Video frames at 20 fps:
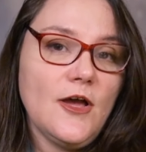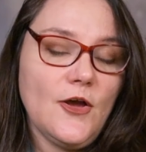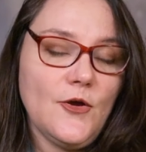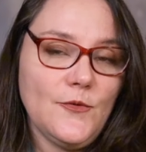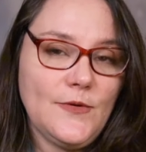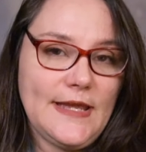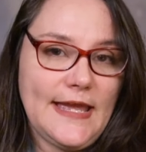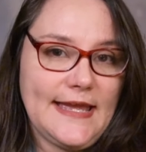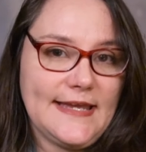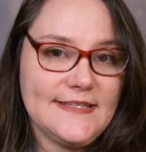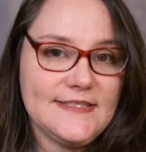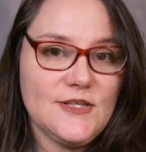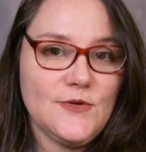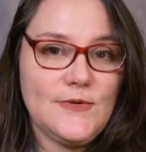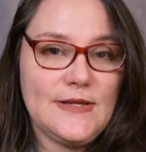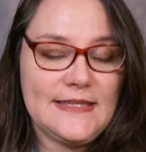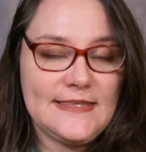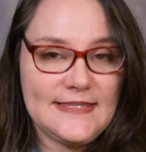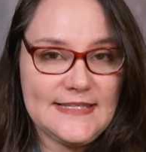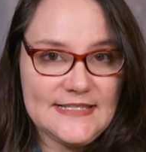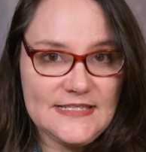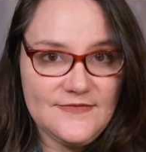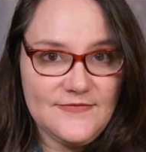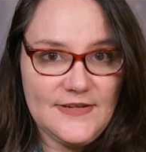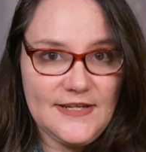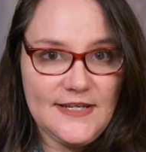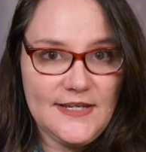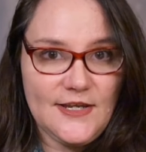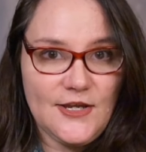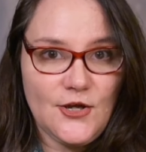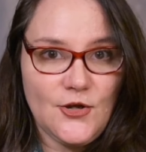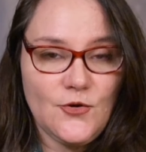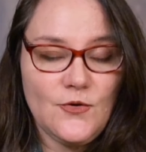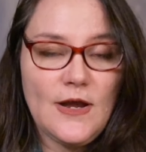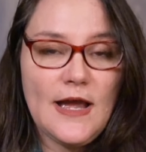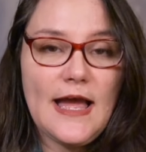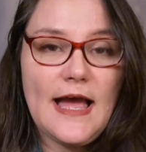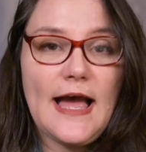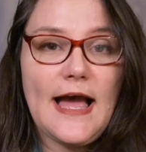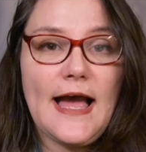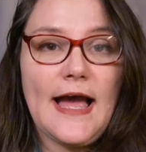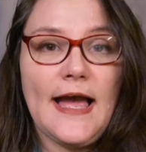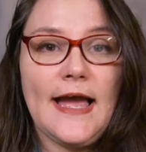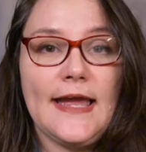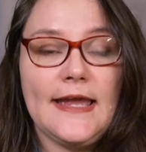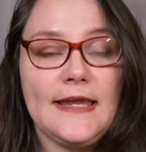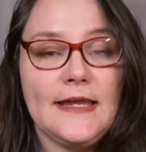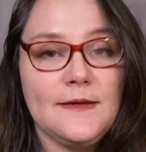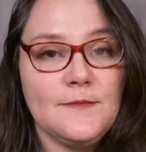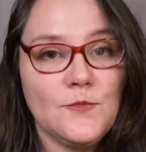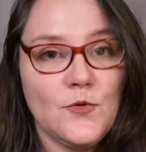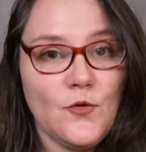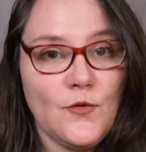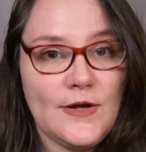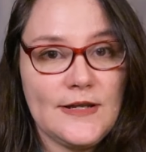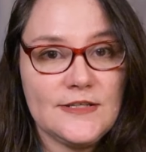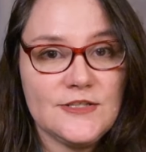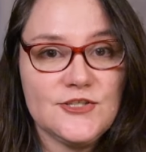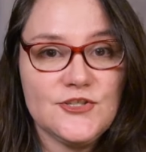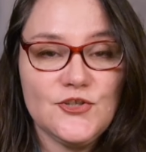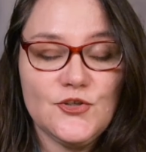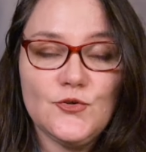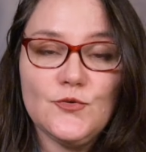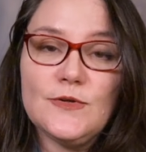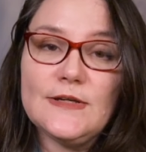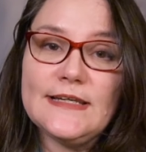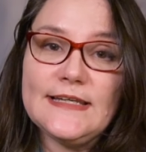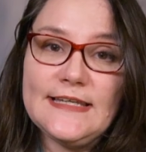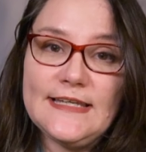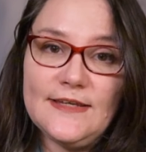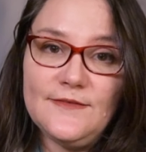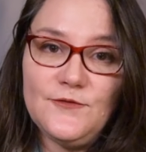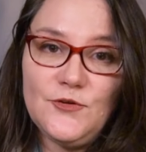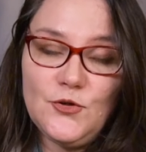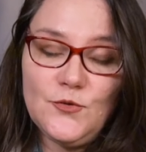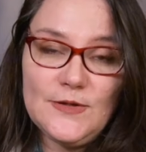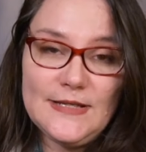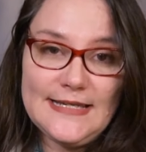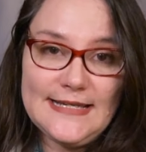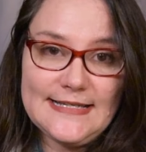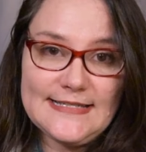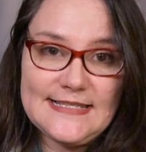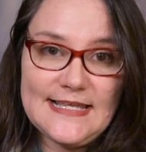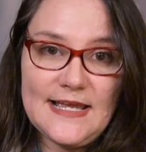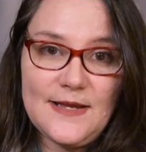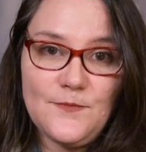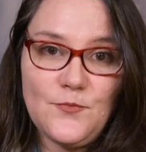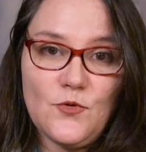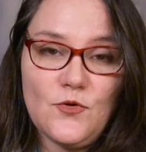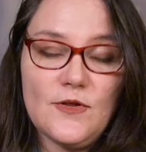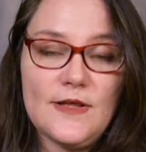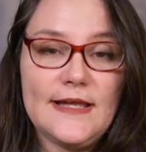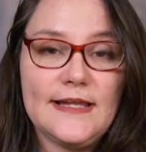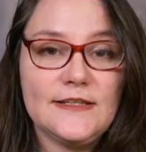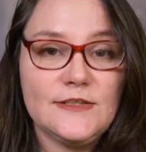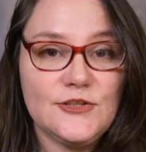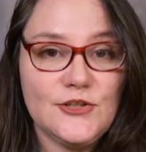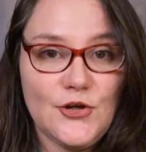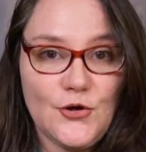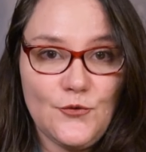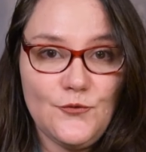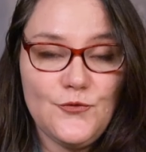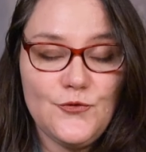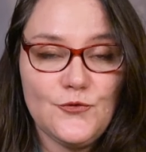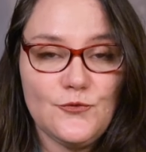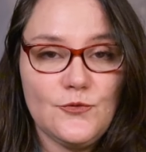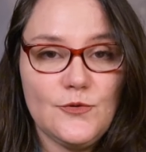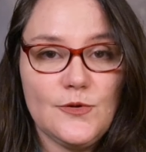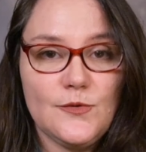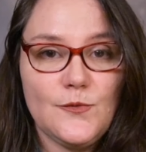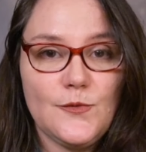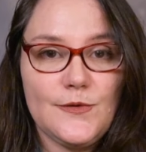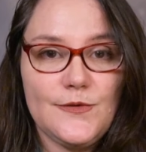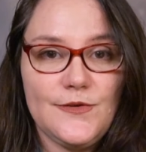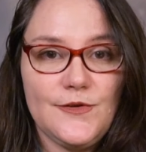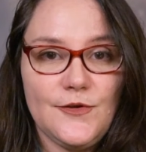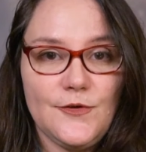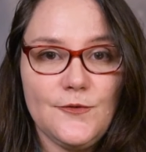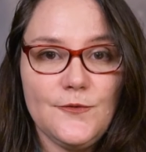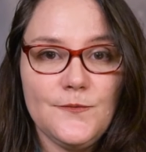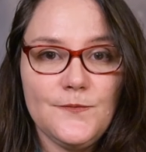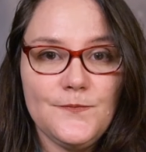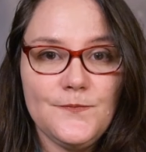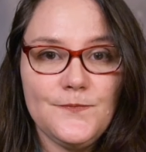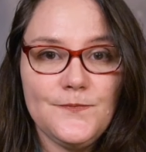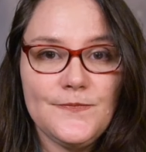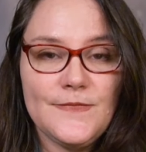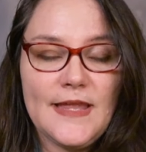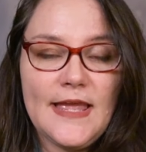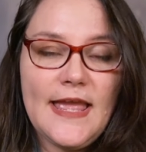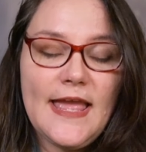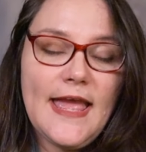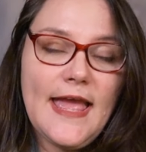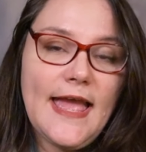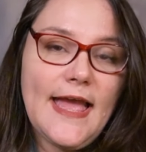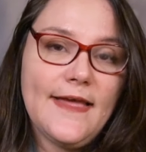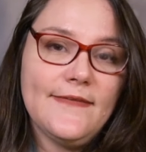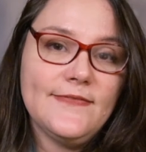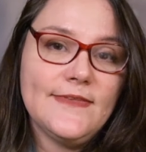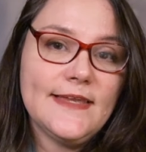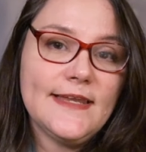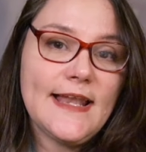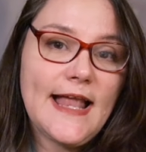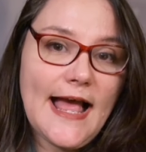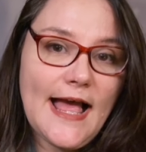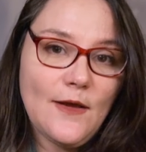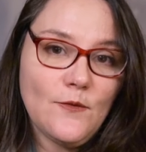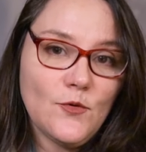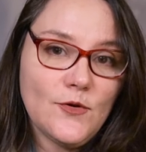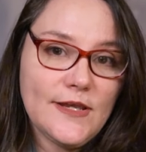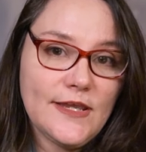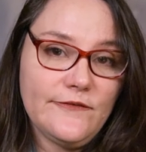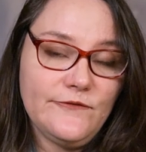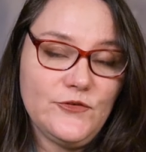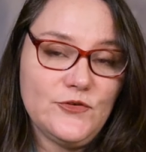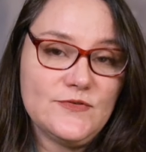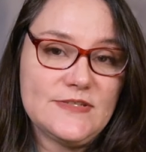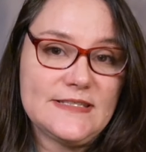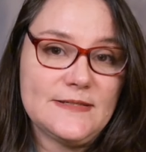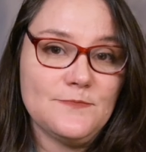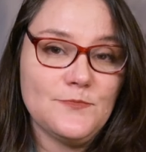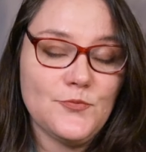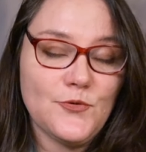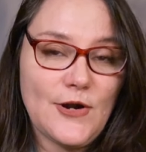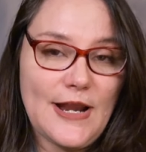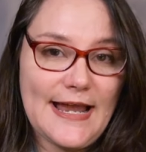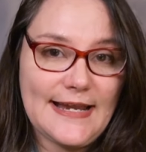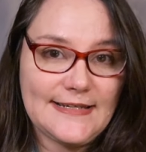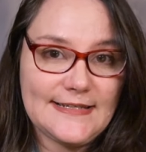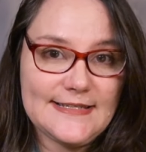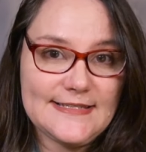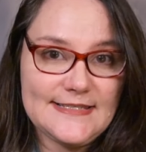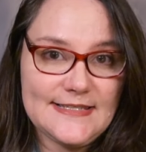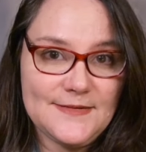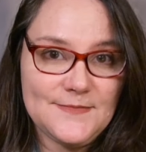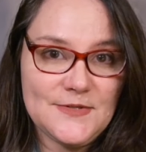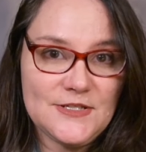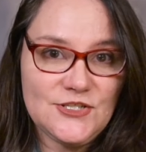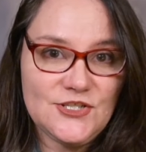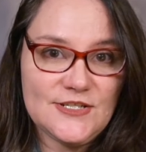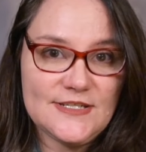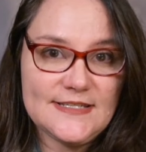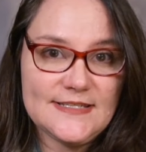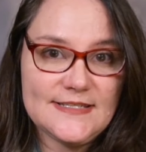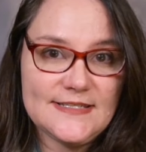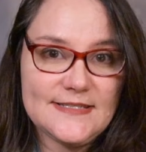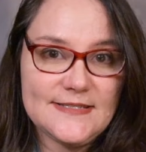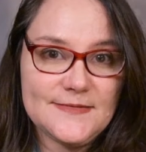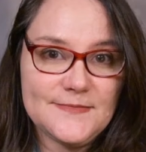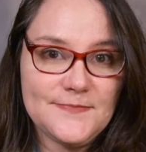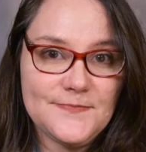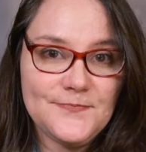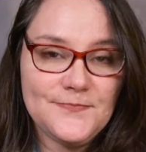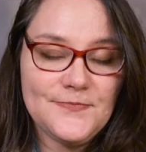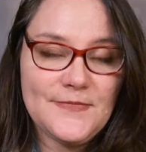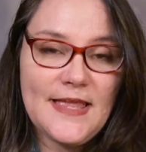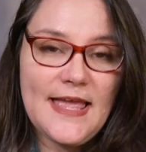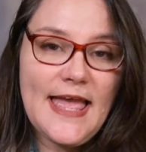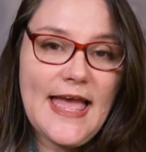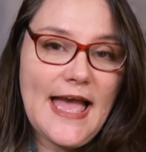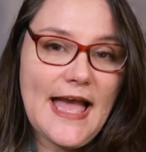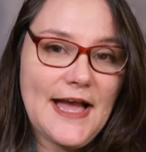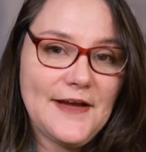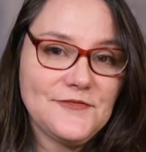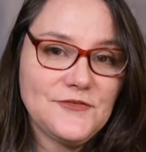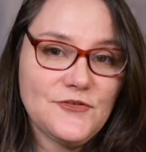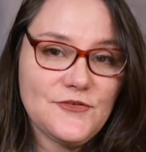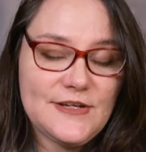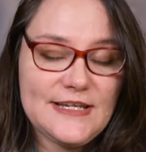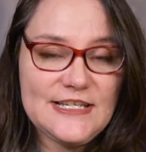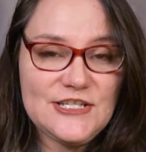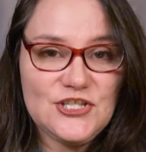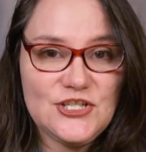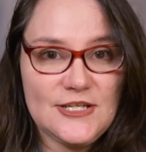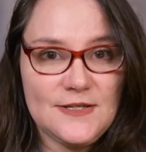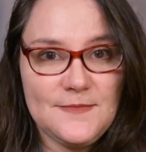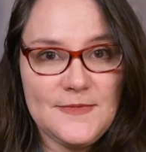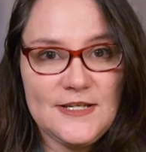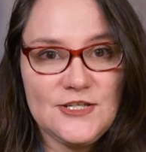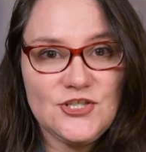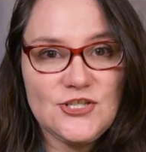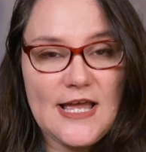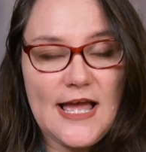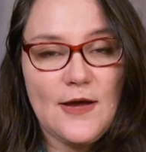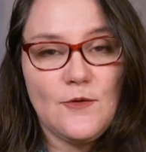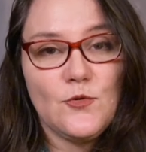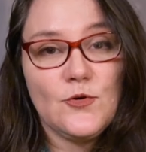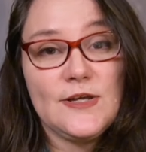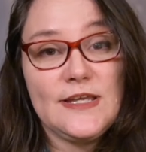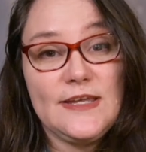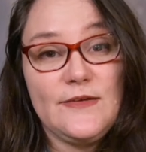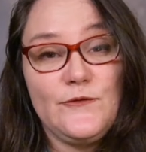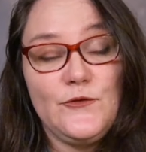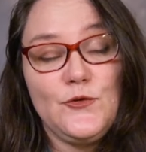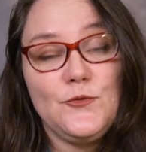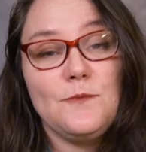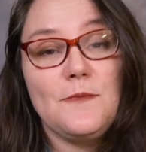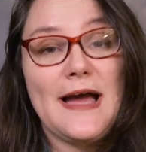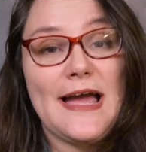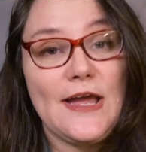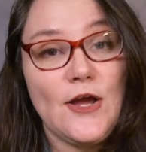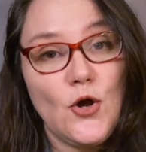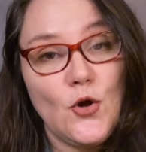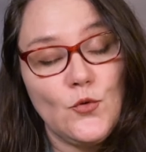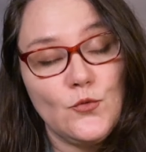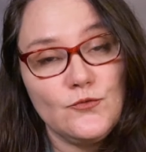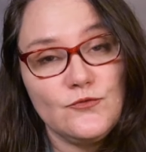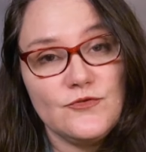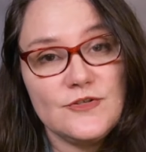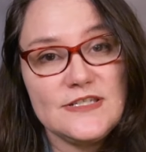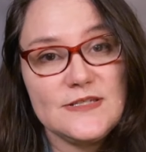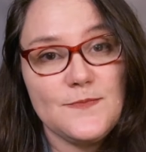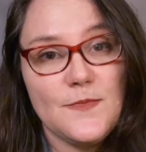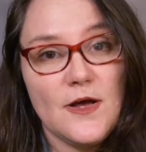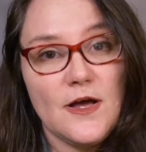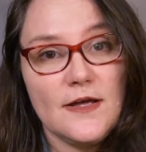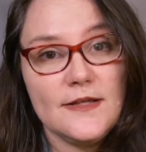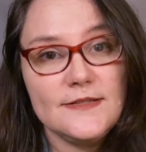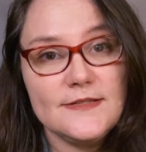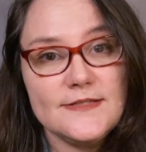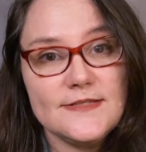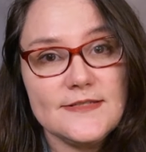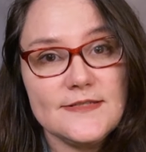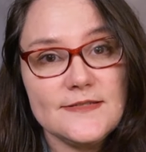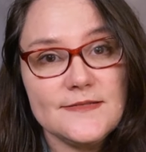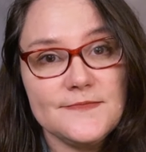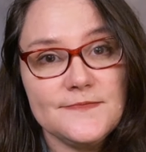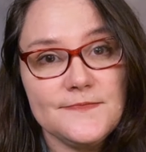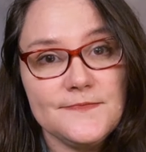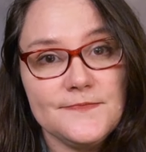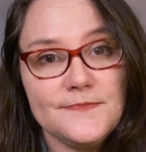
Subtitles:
Okay, so in this video, I am going to give you an example and go through it with you. And then I will give you some practice images. After each image, I will give you my own response.